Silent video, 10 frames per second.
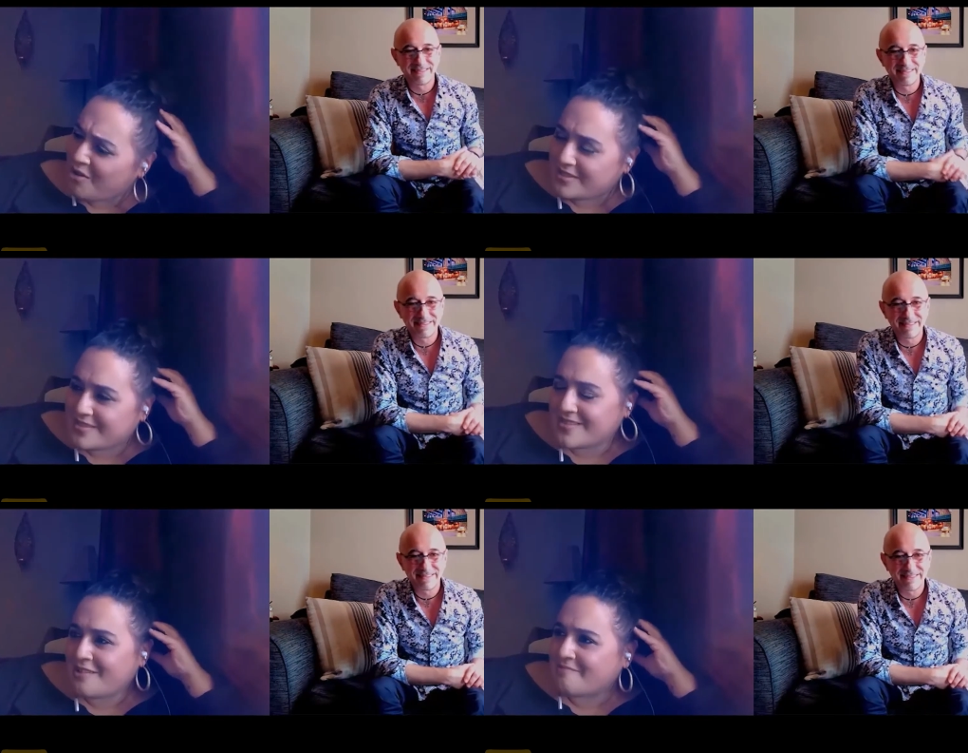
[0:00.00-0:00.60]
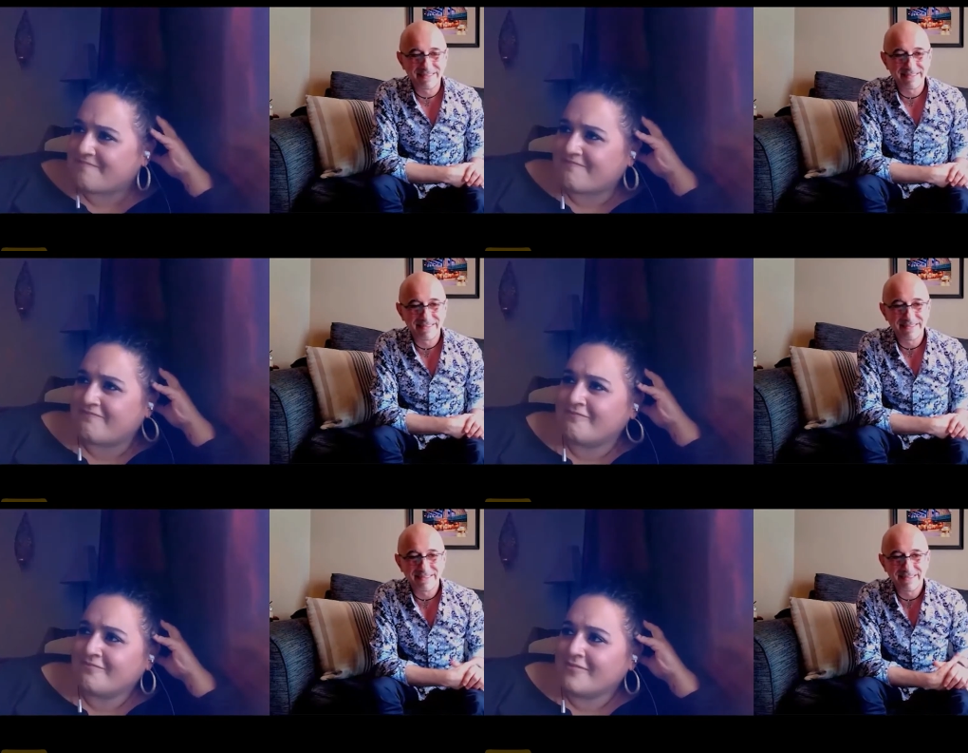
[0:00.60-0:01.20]
Speaker 1: it's um,
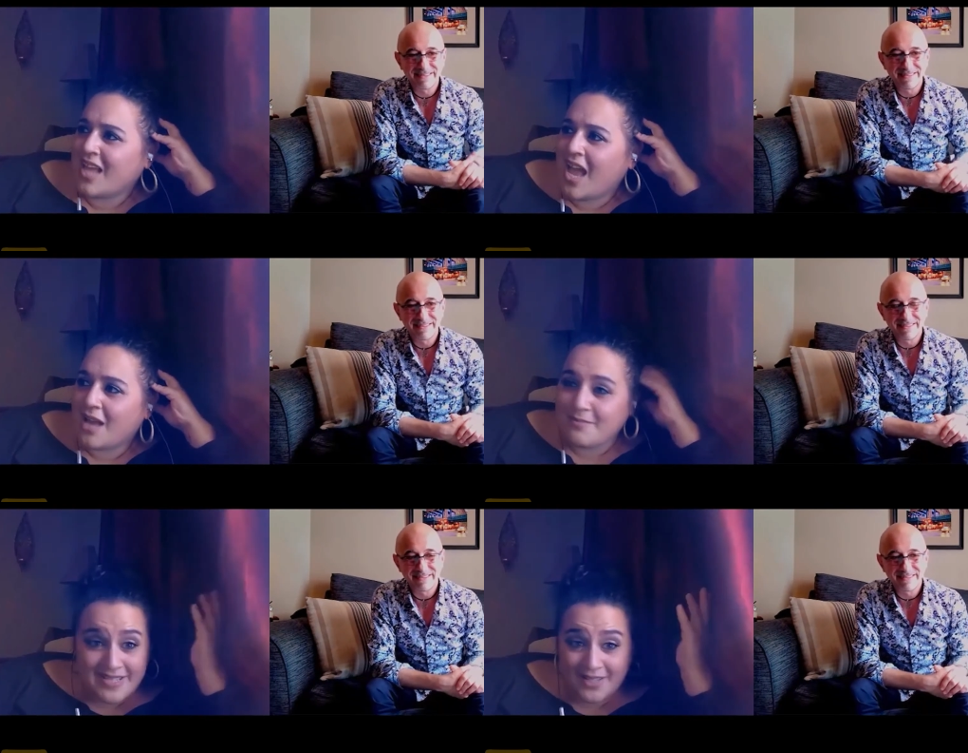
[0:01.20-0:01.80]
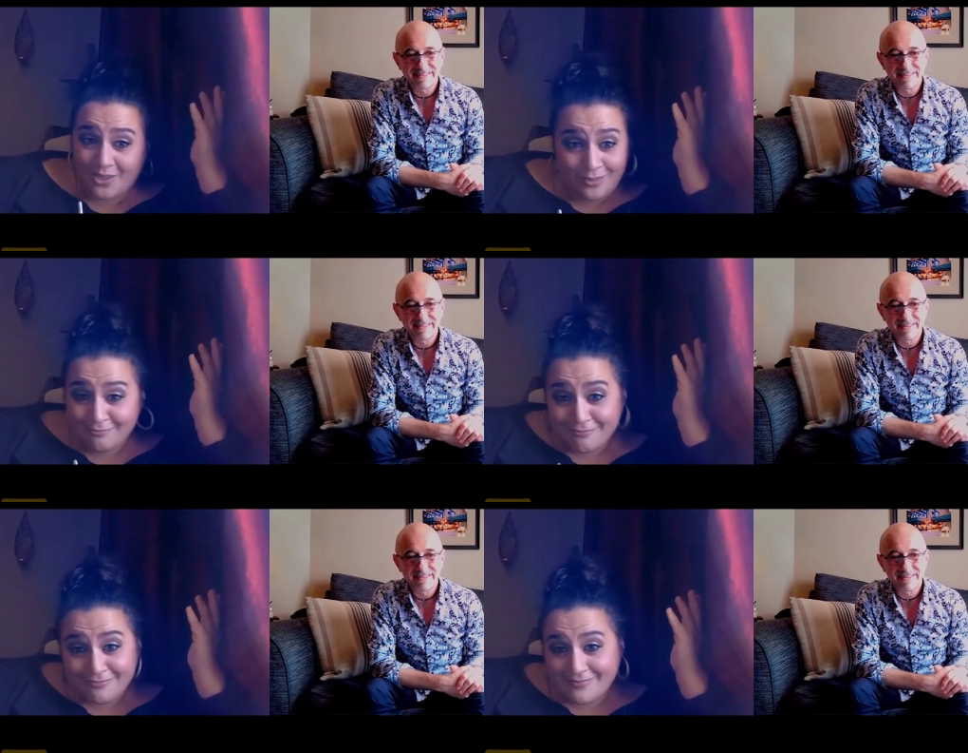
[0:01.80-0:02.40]
I'm single.
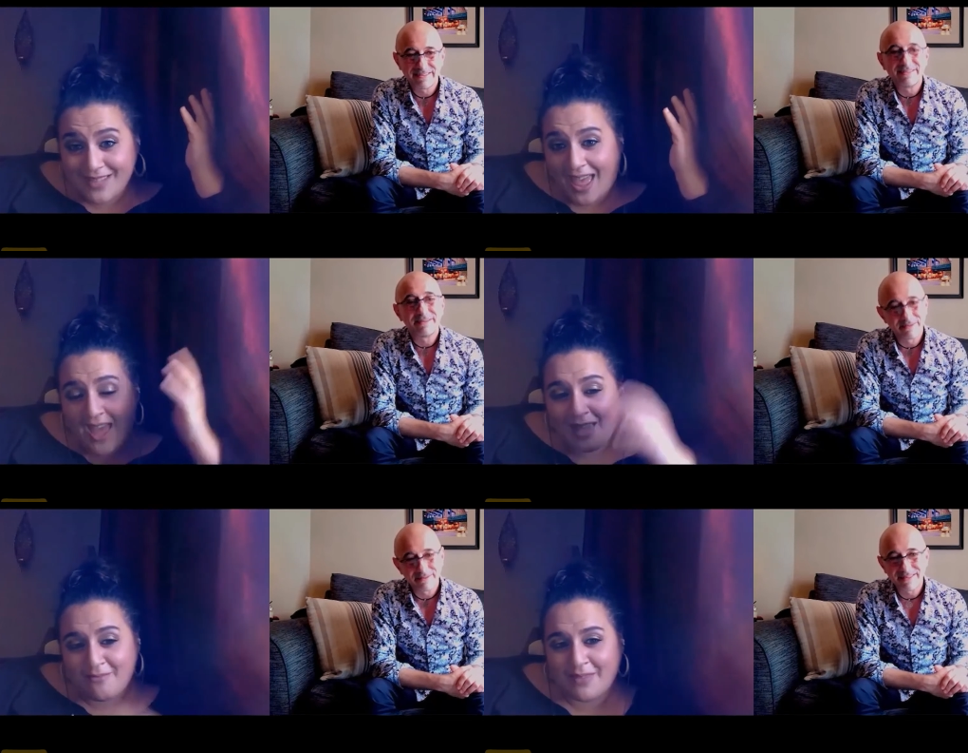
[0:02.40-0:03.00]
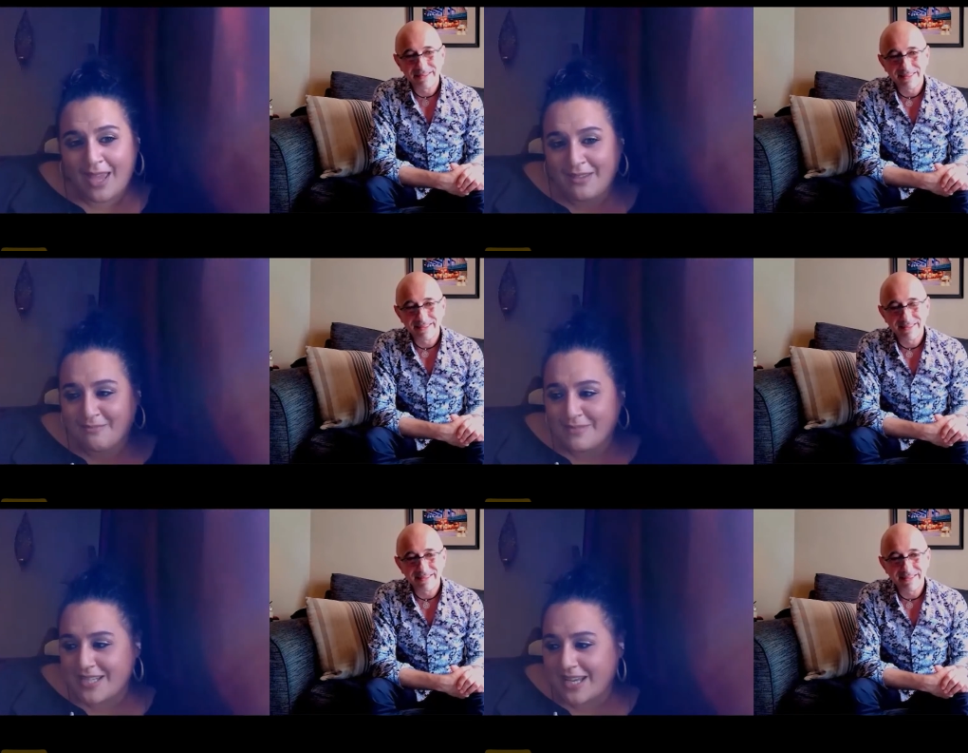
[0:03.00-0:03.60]
I'm I'm
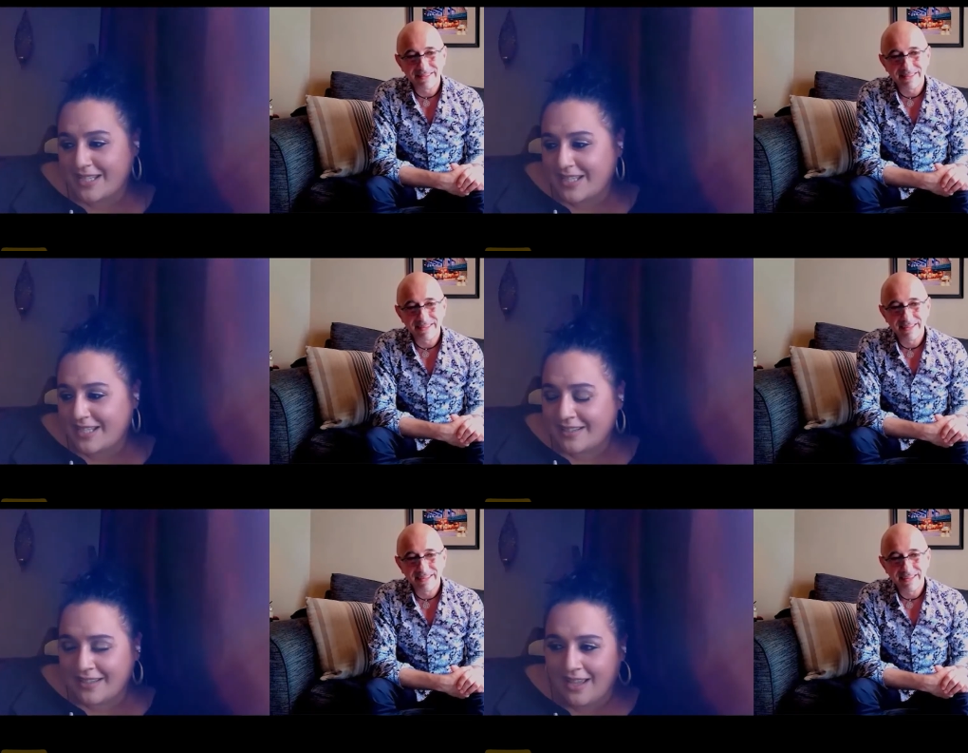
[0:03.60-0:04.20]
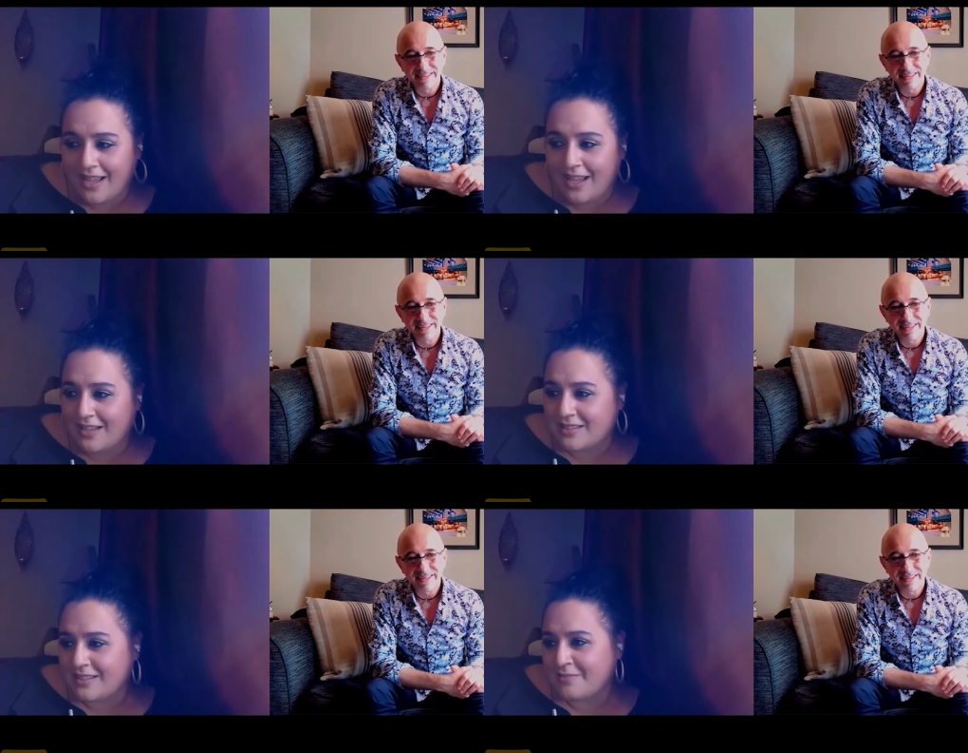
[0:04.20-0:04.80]
dating.
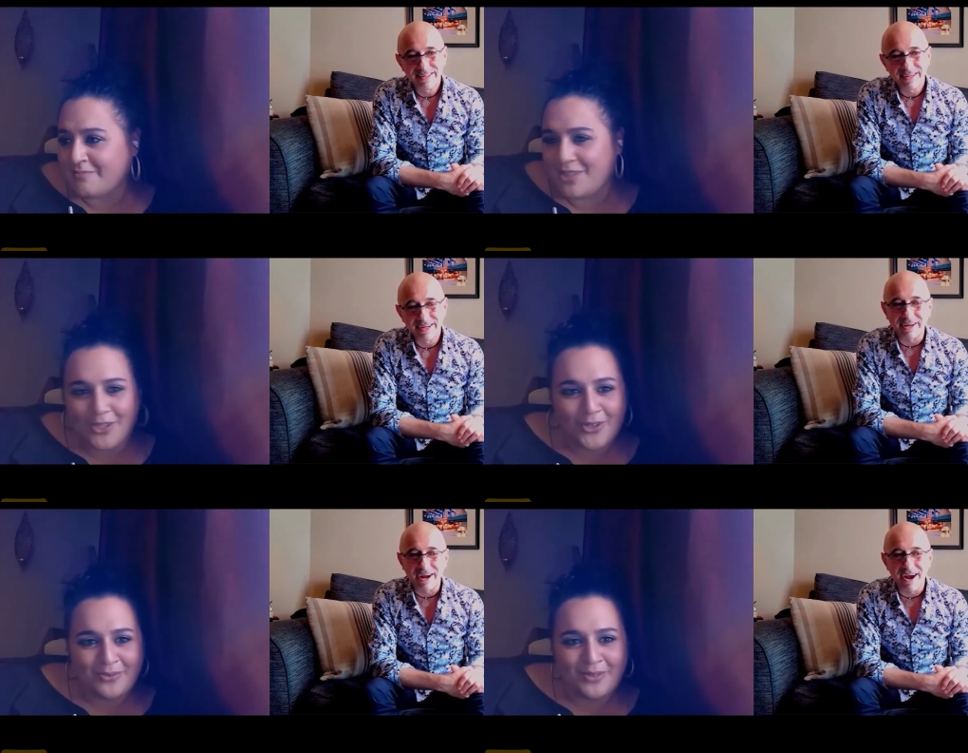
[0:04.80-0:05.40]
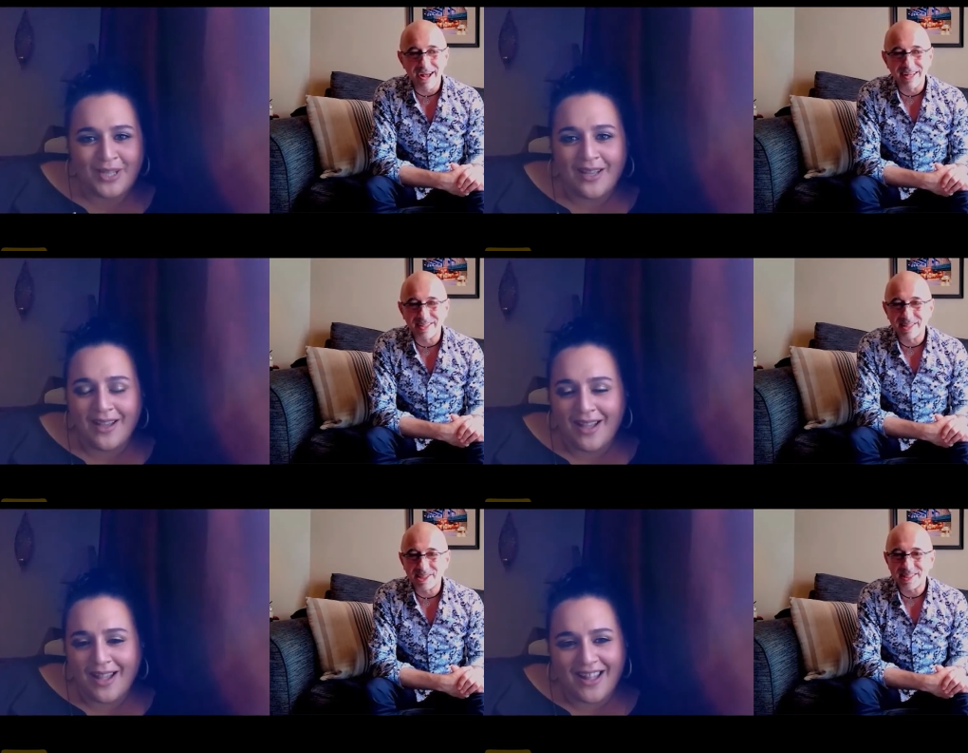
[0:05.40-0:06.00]
Um, you know,
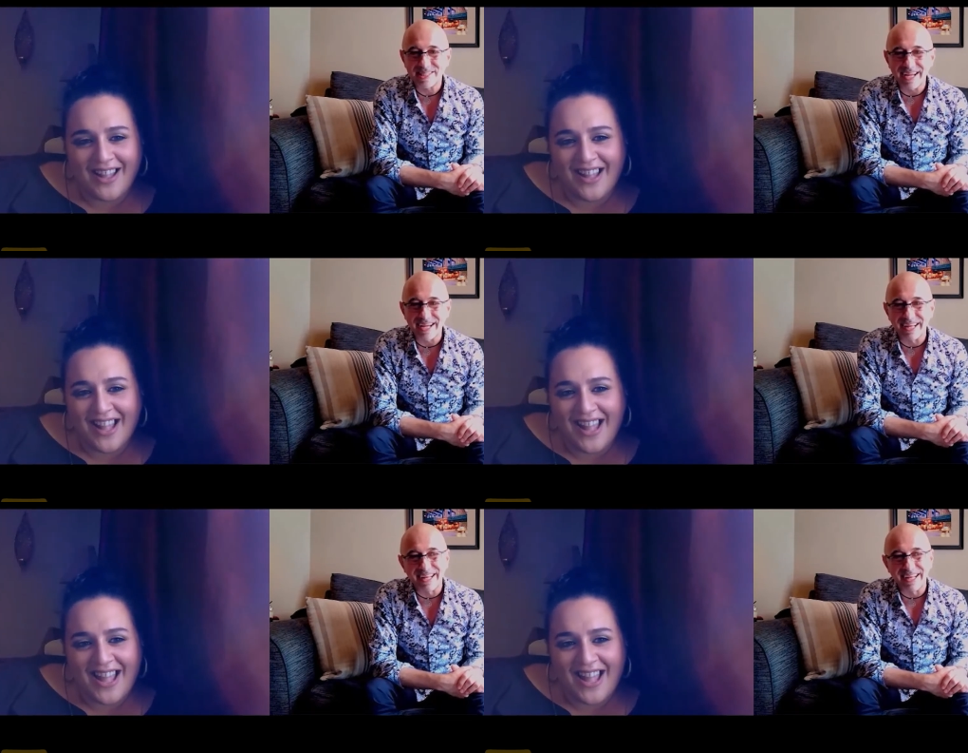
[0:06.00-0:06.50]
Speaker 2: She's single.